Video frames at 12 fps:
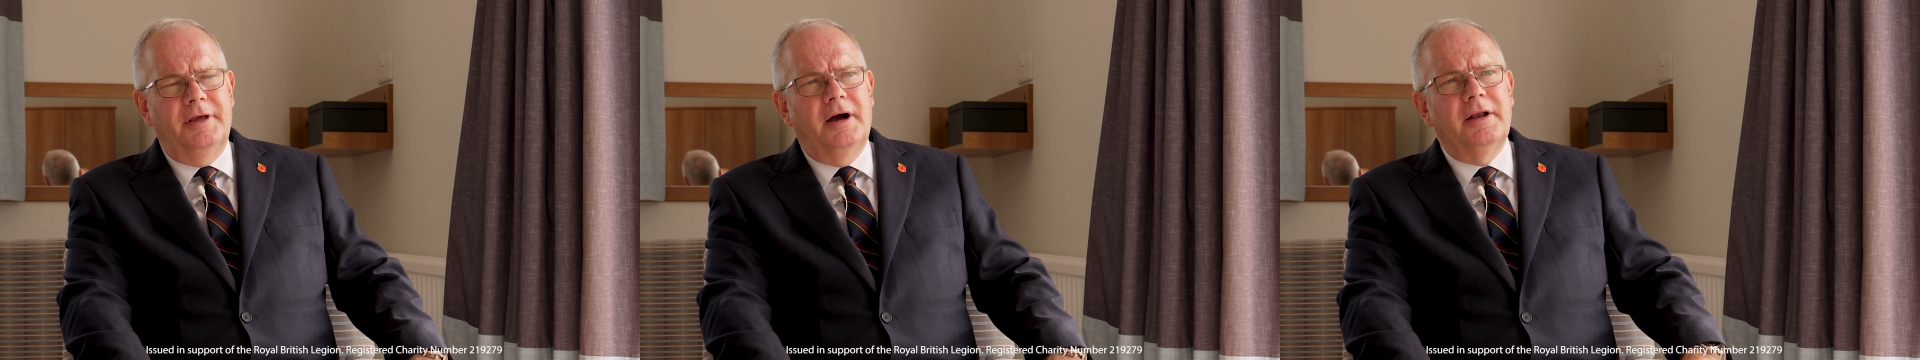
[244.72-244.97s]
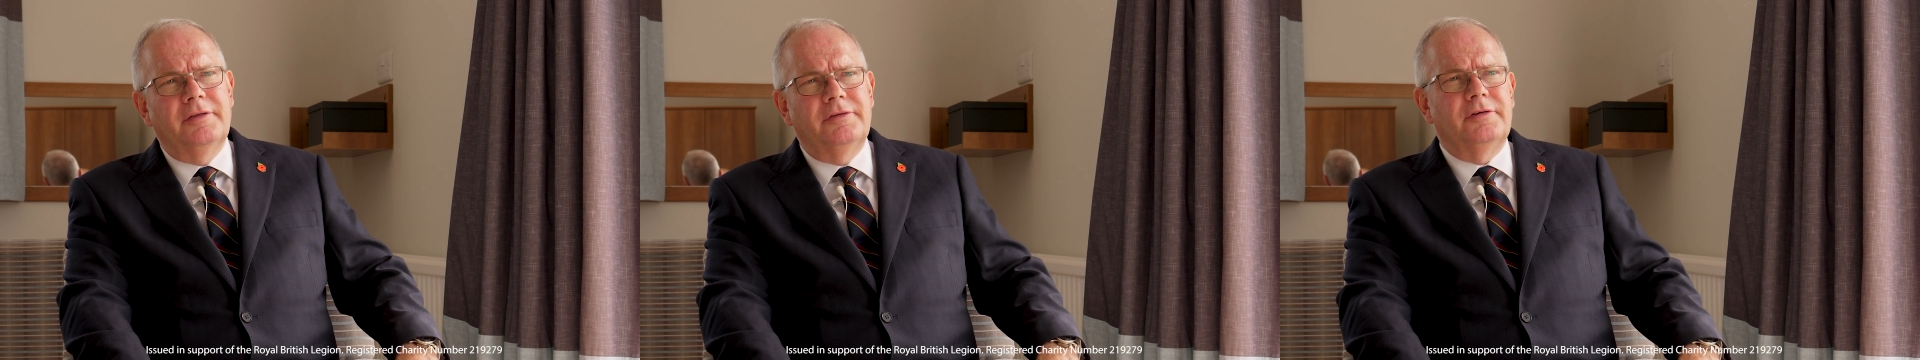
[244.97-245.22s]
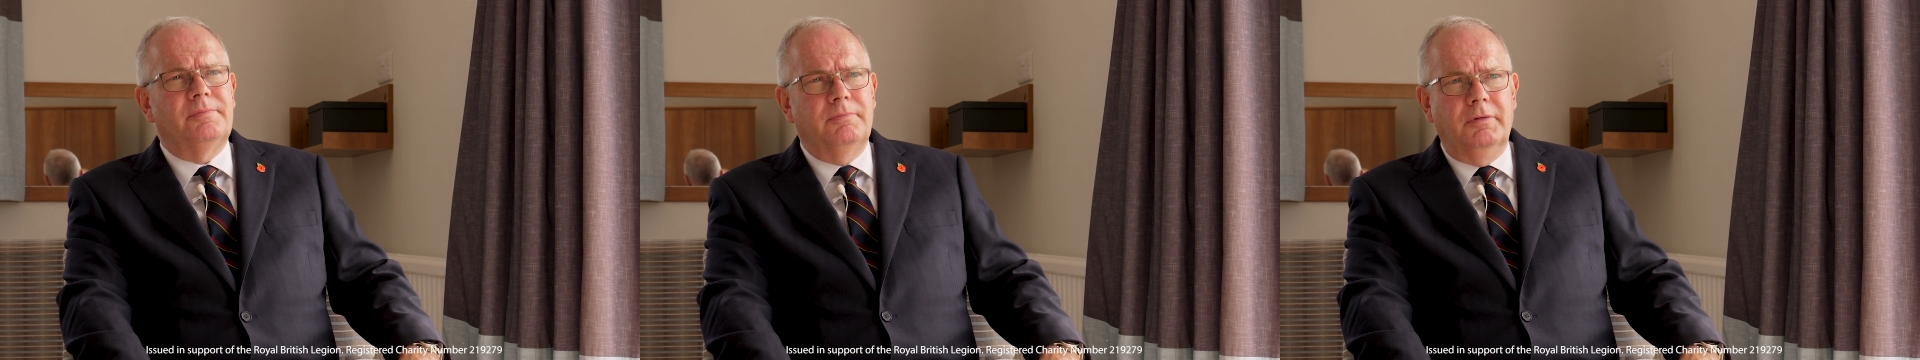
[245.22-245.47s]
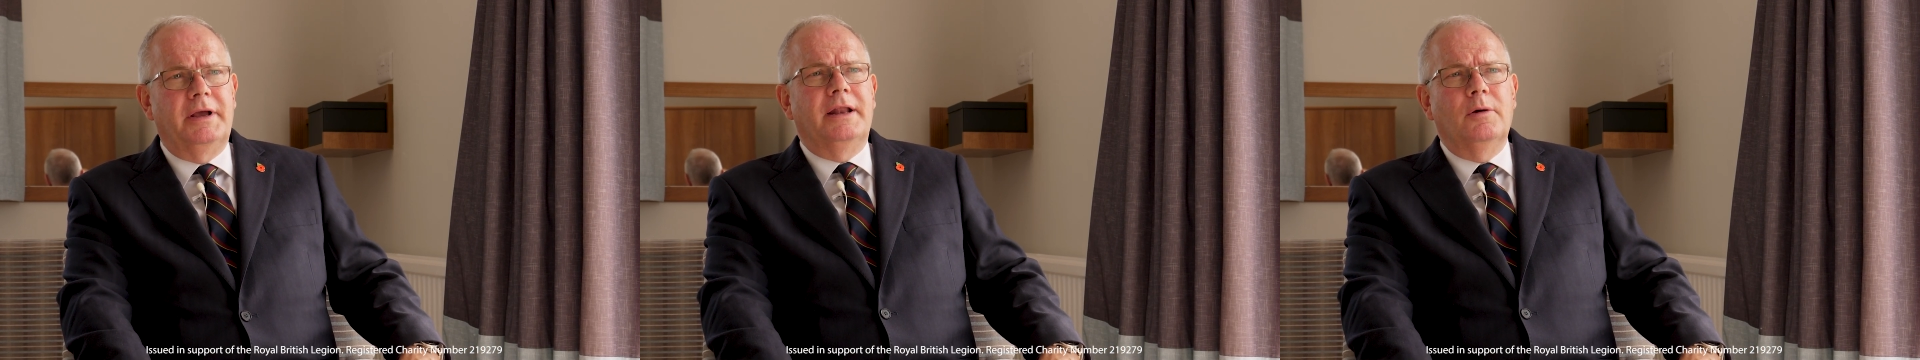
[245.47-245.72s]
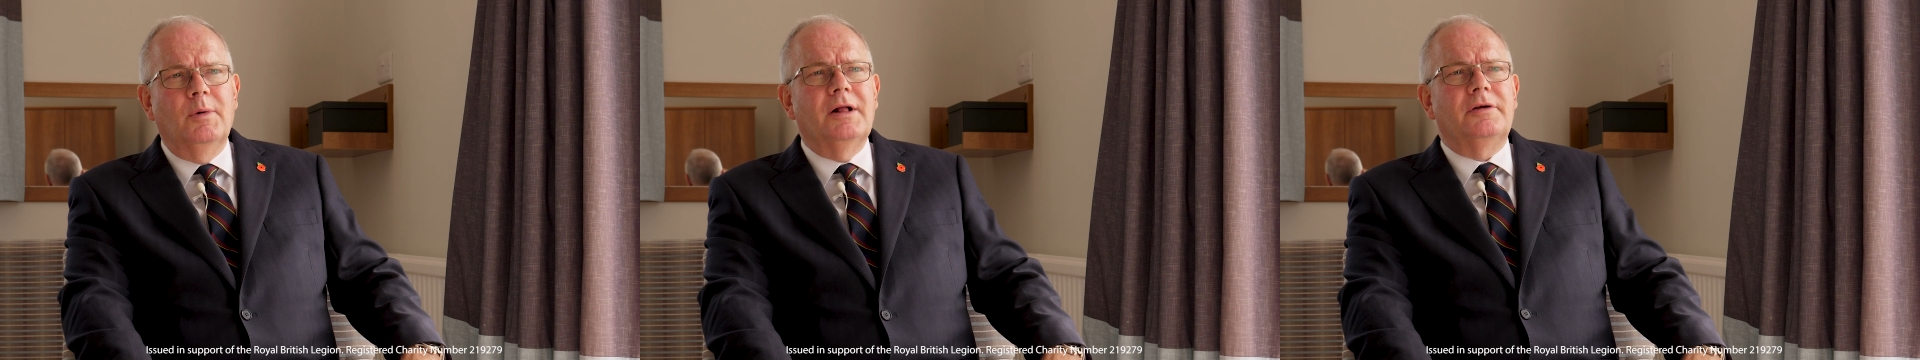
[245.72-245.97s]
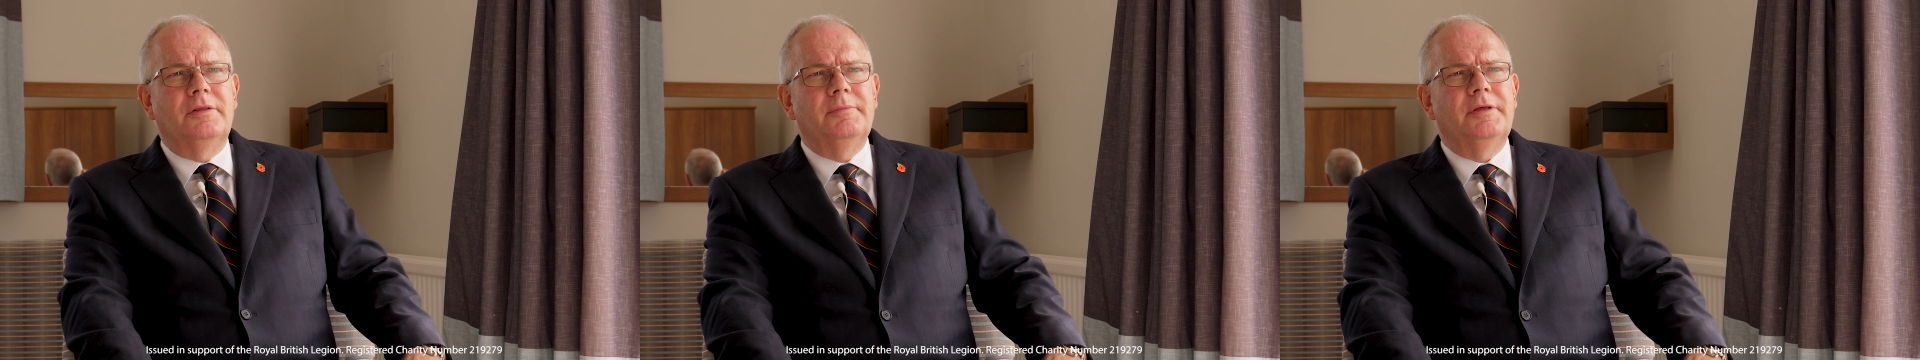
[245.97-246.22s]
islanders were going to
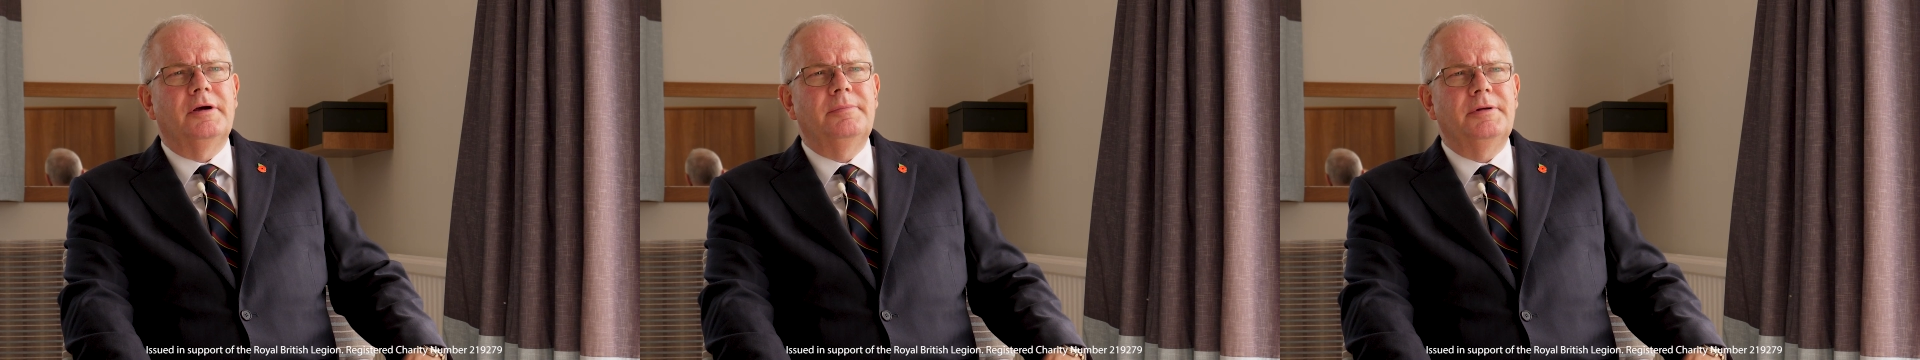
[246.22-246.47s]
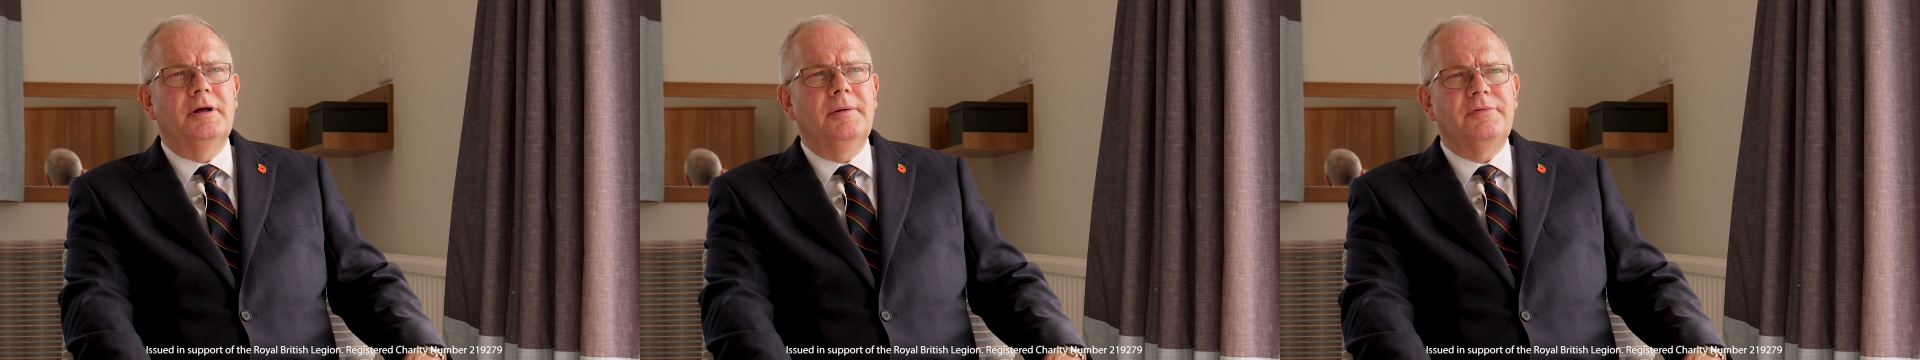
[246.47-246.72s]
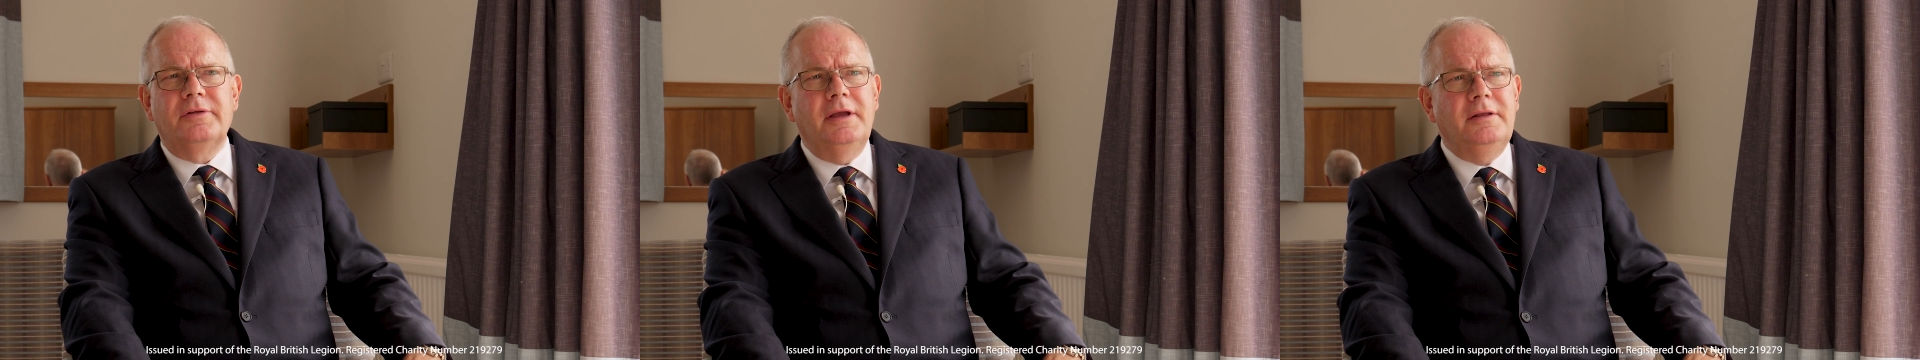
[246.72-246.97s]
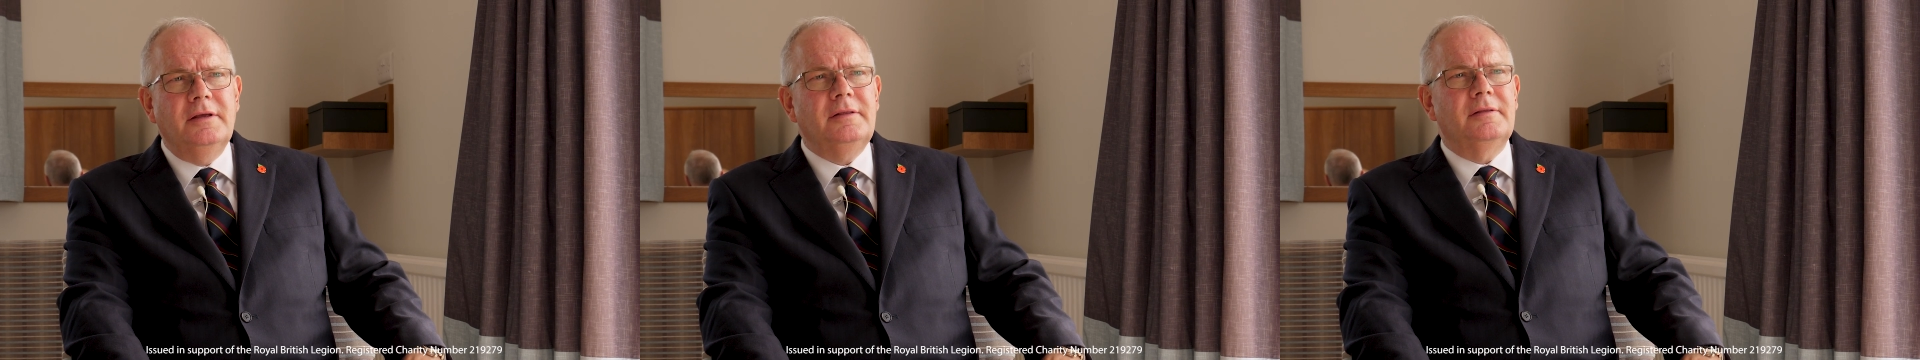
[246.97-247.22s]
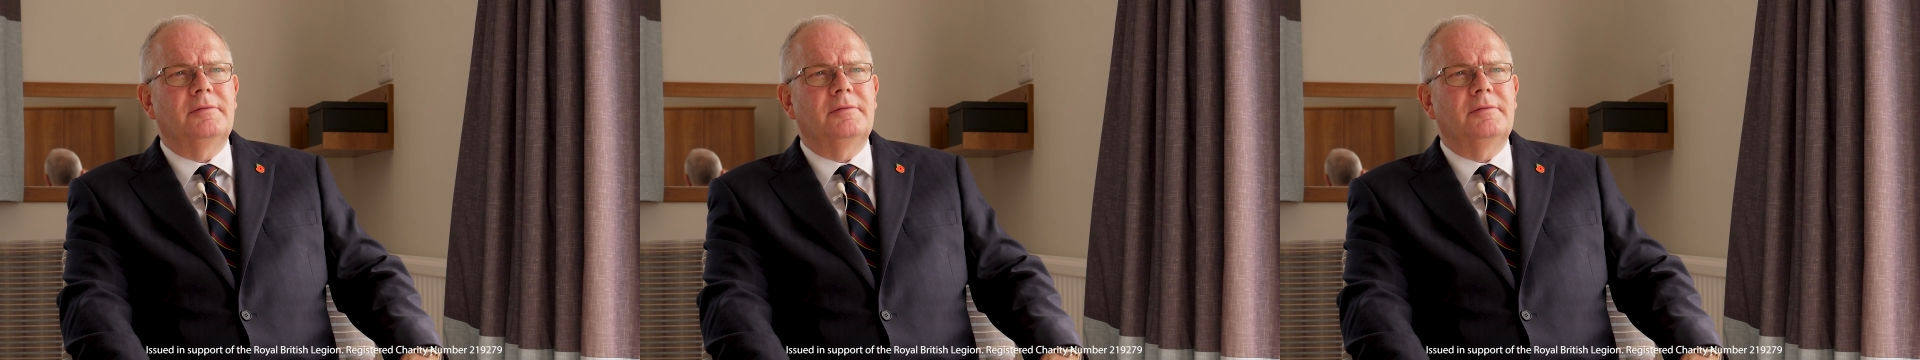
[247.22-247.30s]
welcome them with open arms, and they didn't.